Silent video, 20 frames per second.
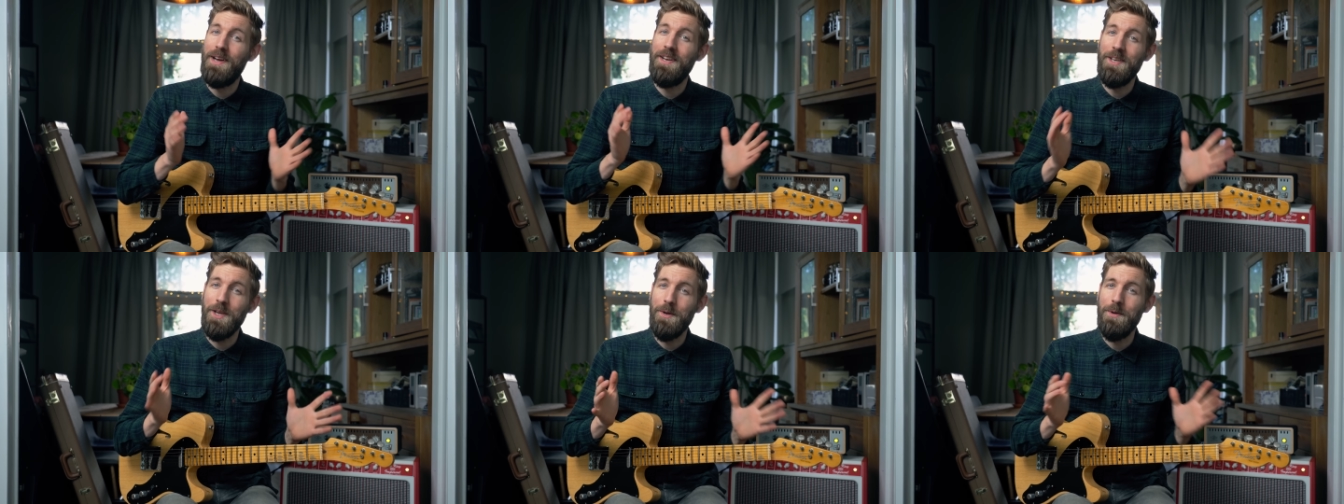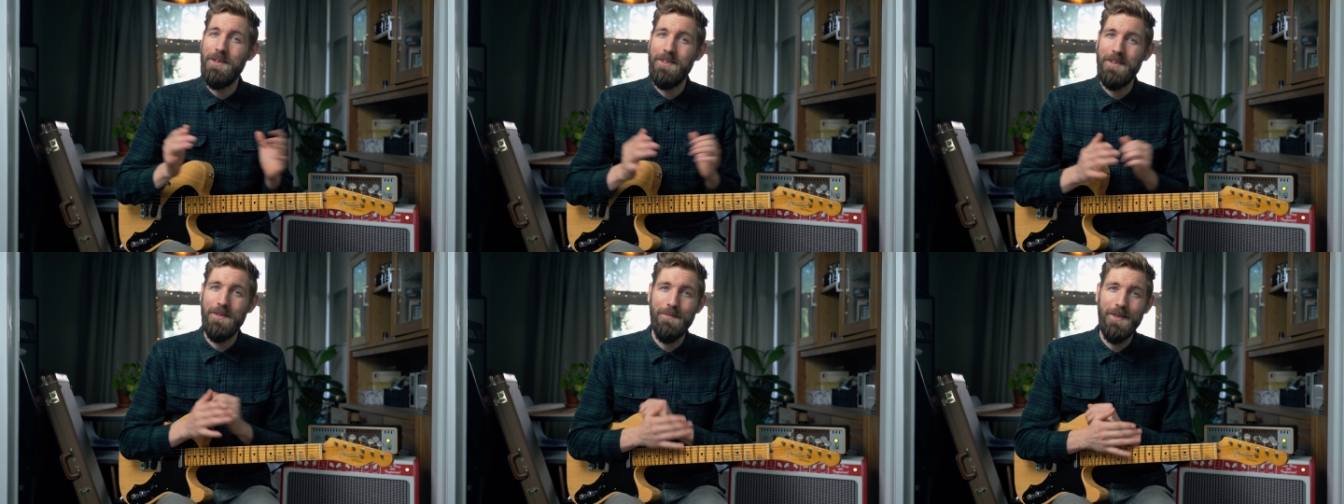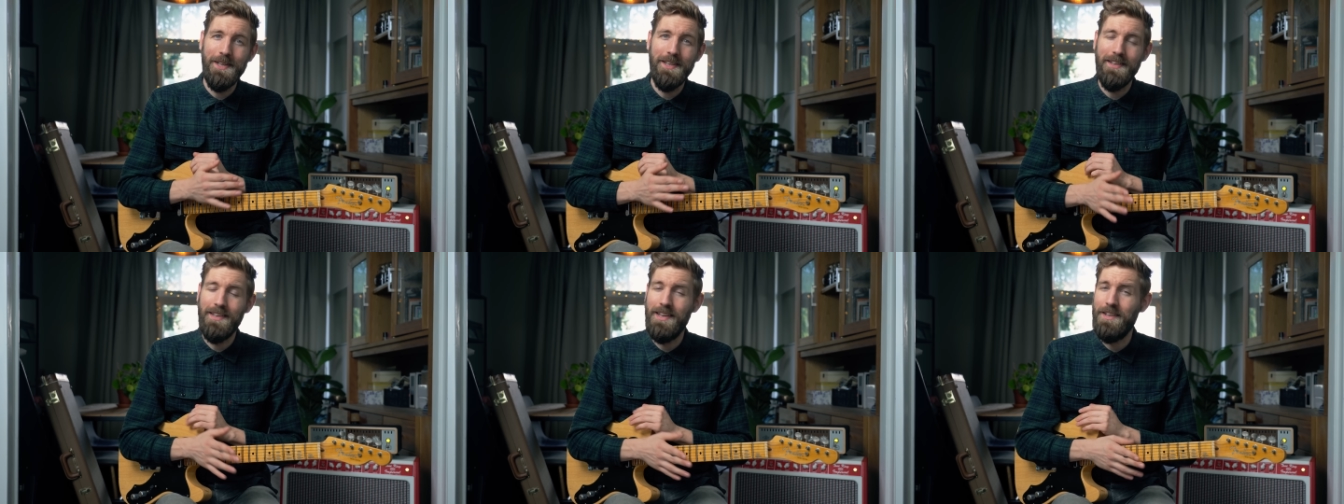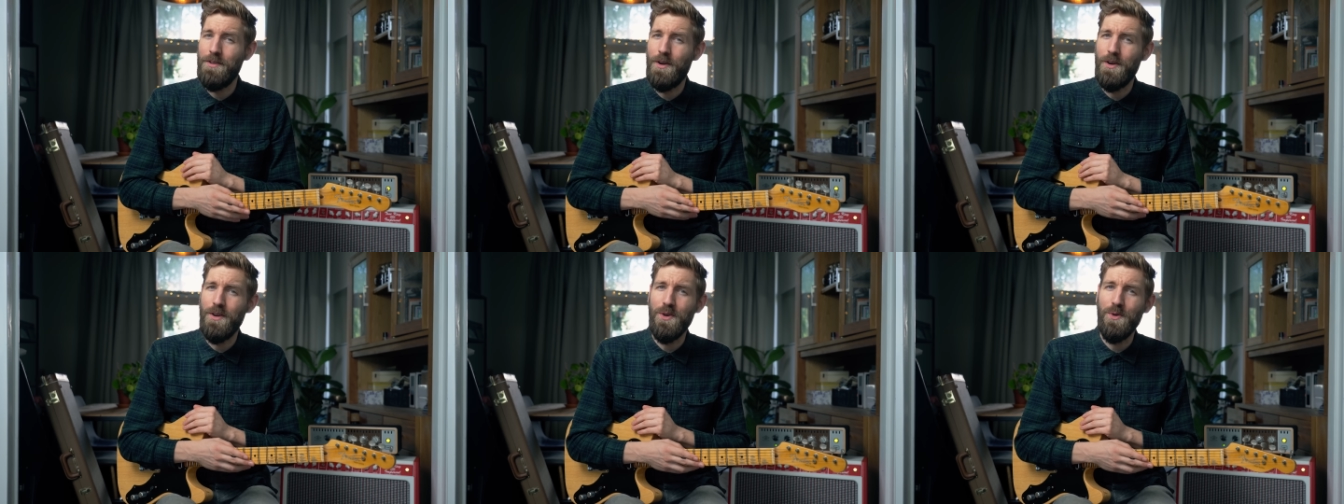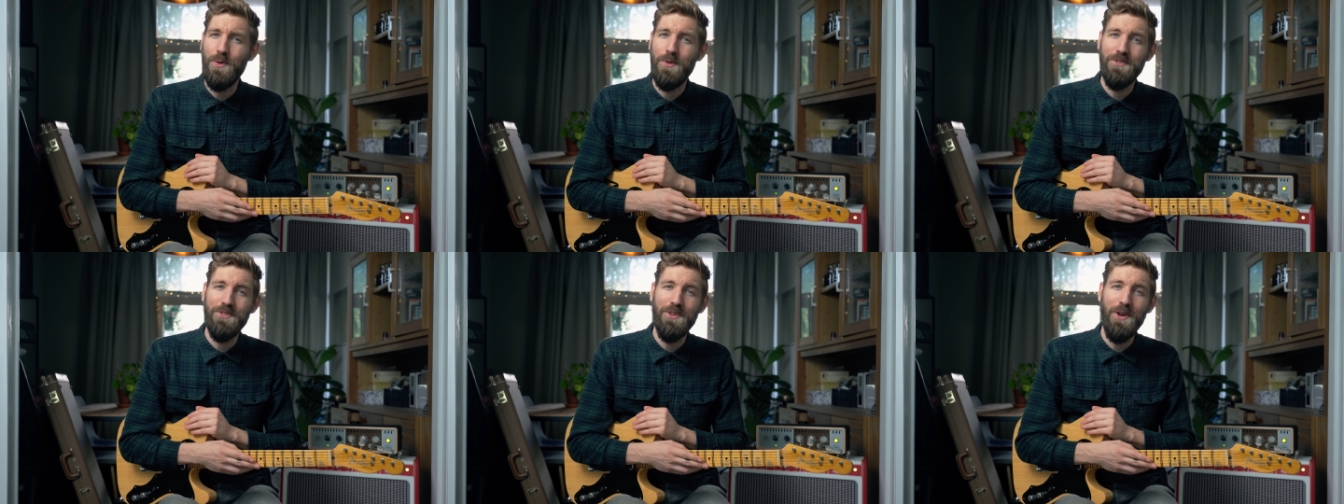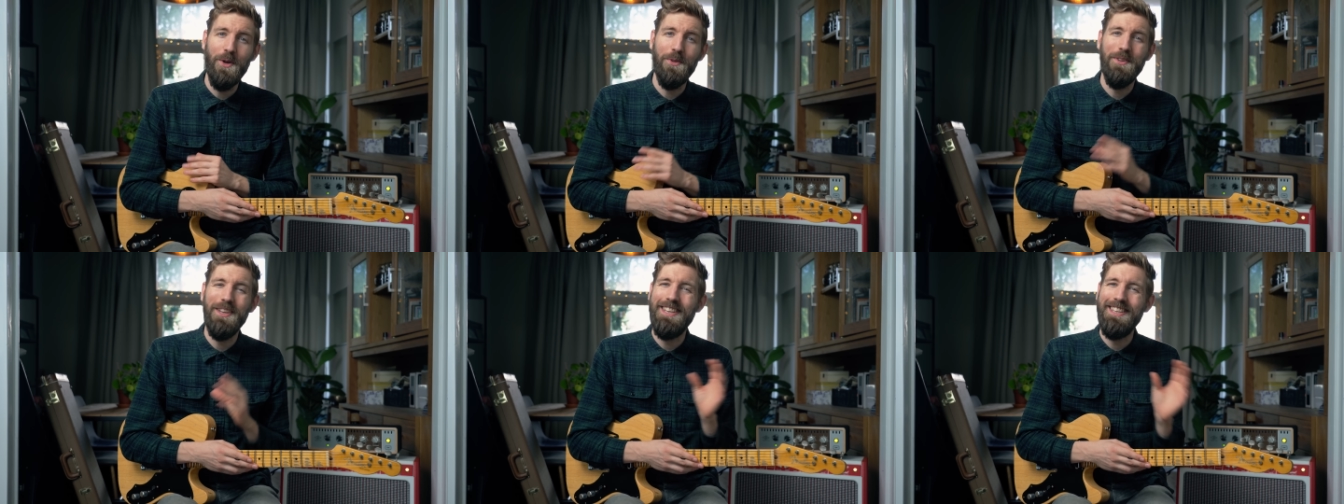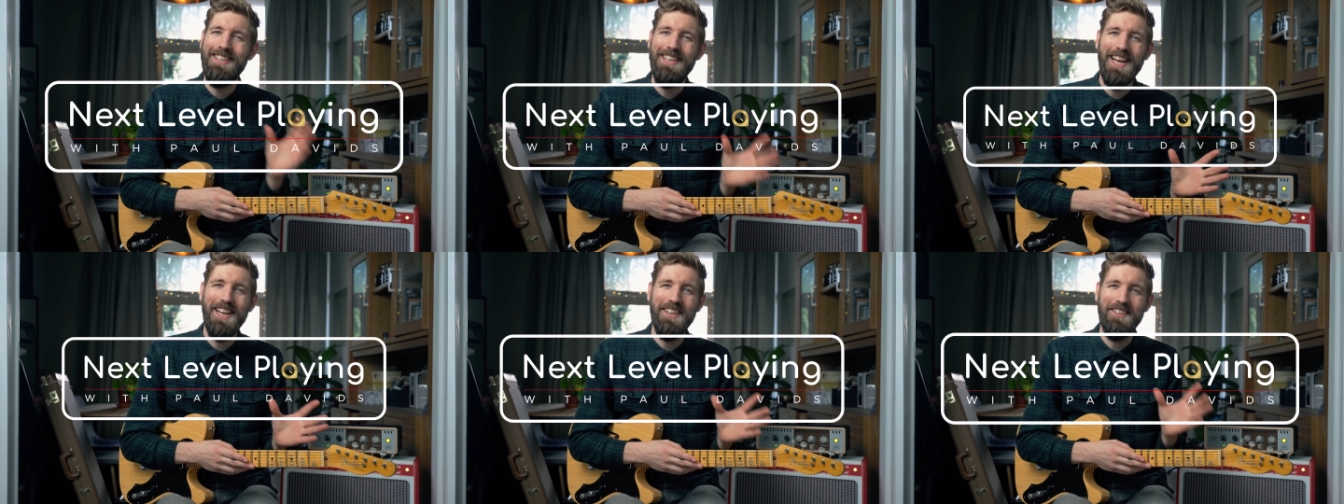my new intermediate guitar course called
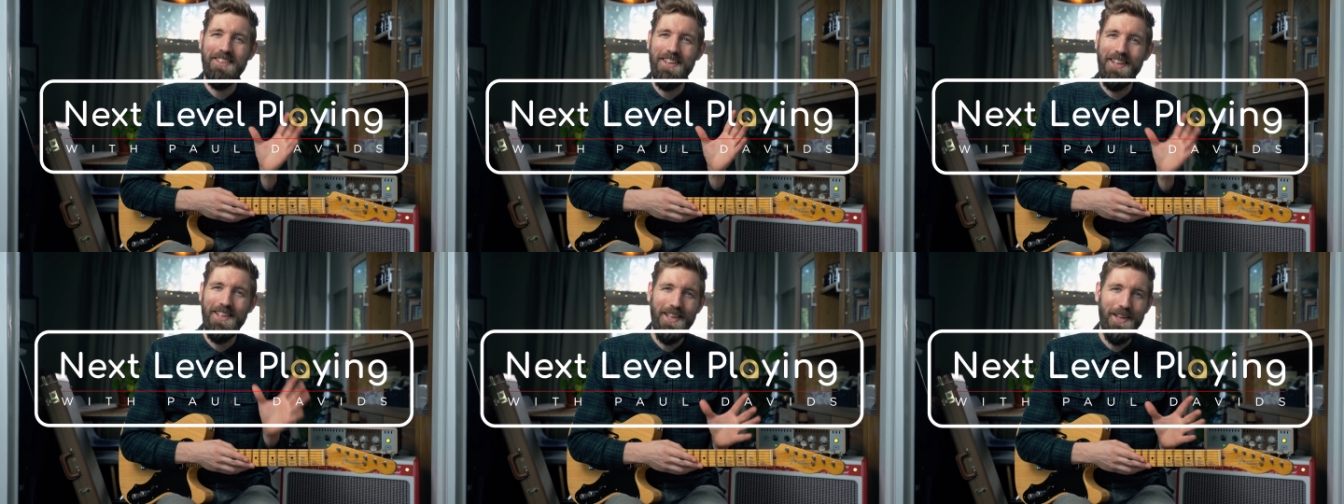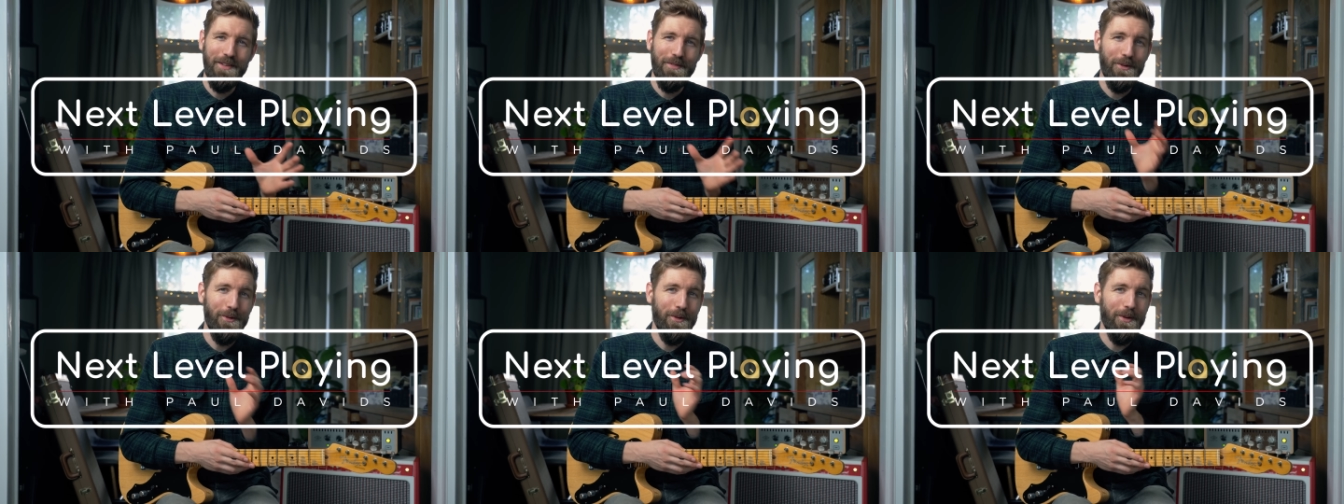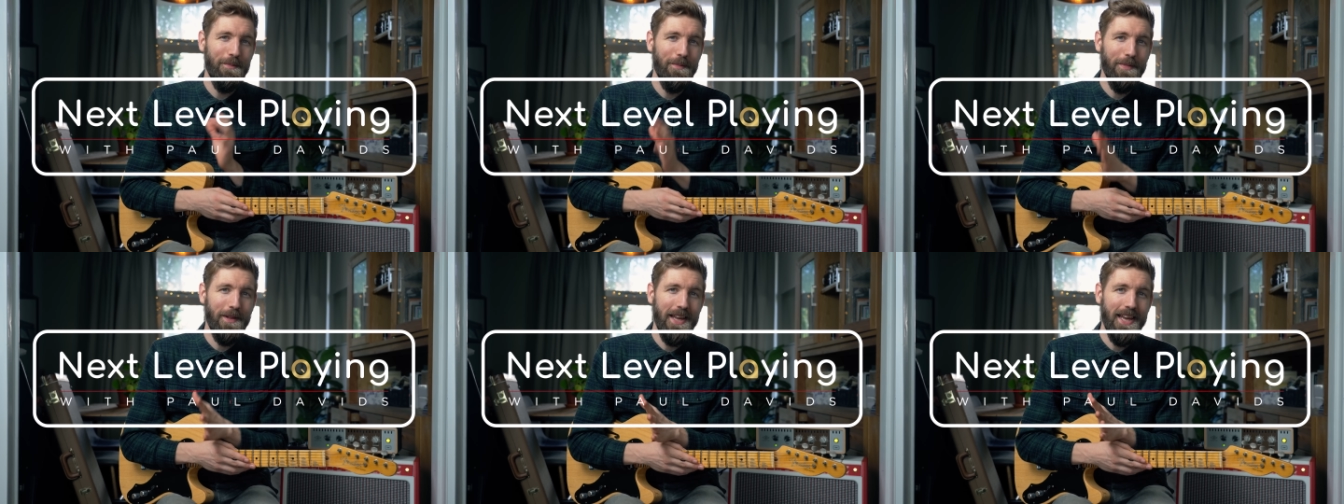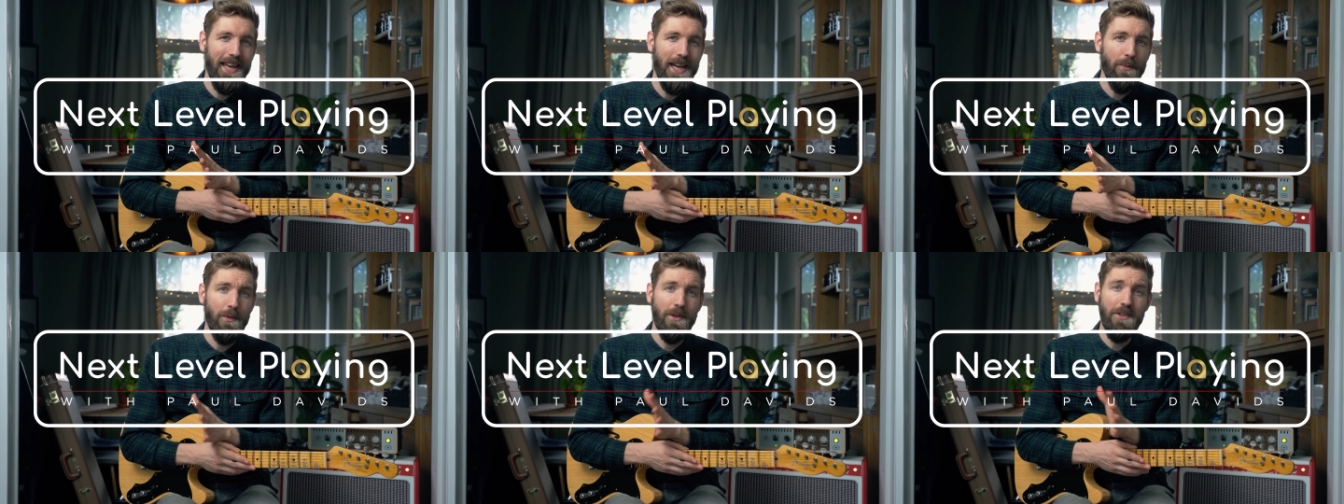Next Level Playing,